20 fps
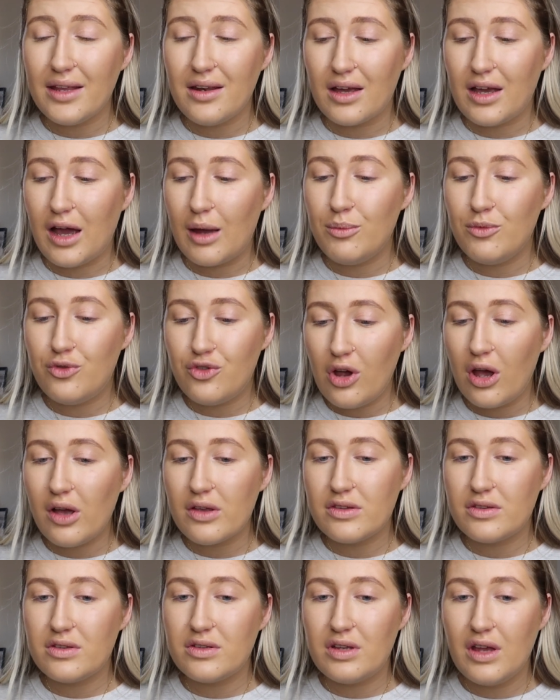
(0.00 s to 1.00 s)
Like, I'm
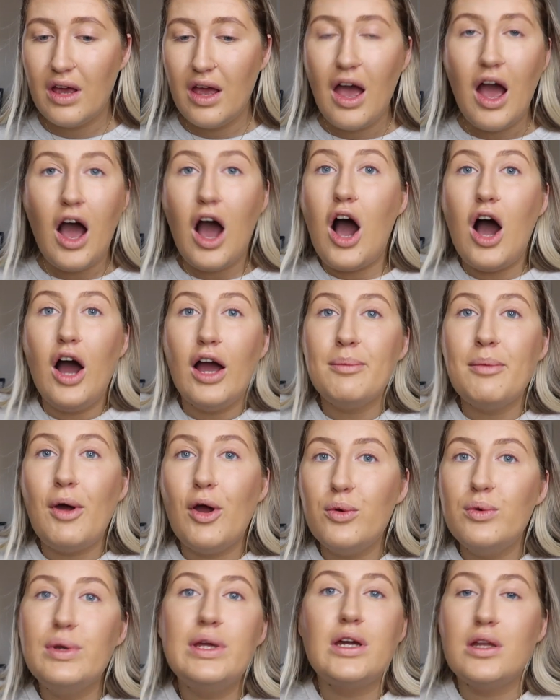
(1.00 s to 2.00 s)

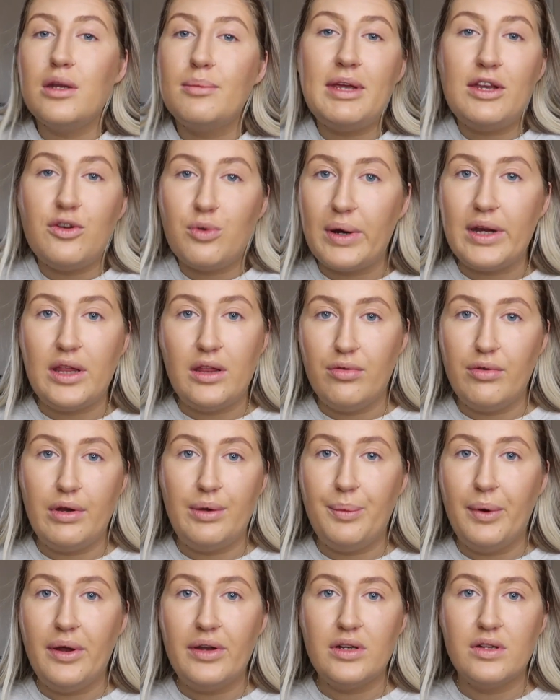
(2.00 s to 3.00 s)
only going to be 23
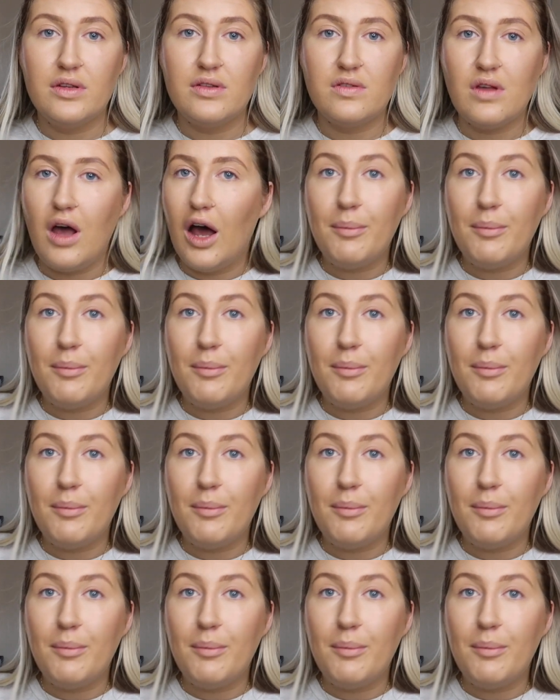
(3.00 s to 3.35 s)
once.